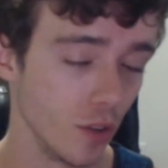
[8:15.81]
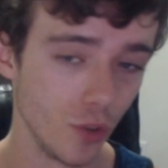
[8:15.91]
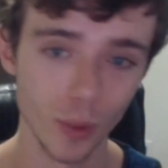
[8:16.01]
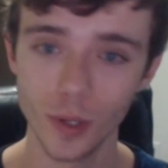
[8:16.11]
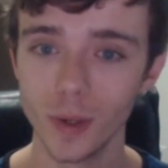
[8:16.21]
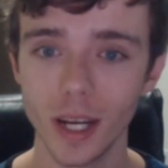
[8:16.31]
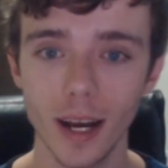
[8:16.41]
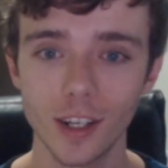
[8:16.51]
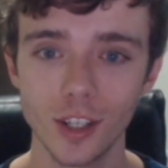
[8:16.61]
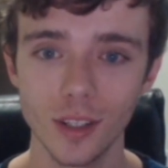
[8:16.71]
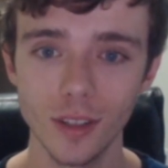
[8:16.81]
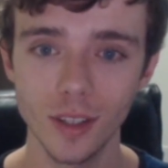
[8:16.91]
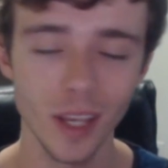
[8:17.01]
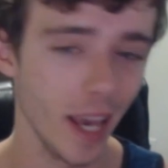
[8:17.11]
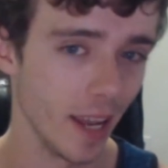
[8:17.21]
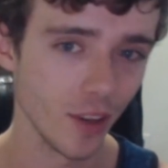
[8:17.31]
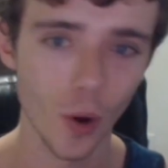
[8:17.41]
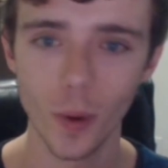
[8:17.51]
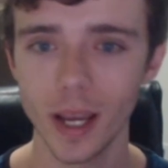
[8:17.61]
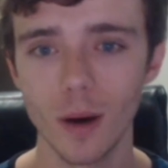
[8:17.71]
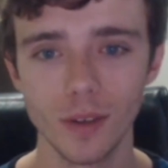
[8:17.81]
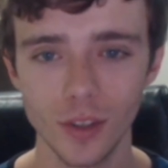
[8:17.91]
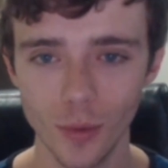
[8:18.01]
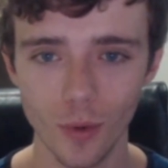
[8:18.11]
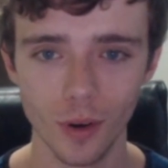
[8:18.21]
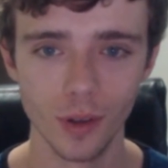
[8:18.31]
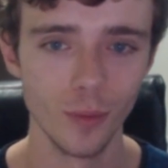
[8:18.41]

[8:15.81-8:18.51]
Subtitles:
doing reactions, and going out into the world,